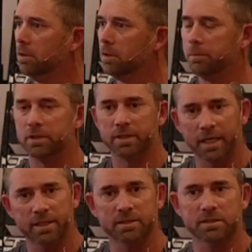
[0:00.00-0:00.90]
I mean,
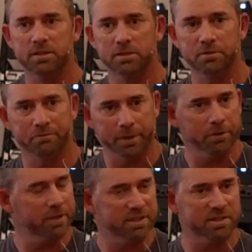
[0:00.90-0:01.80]
that is
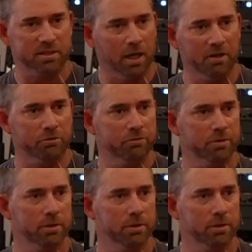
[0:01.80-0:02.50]
severe, that's tough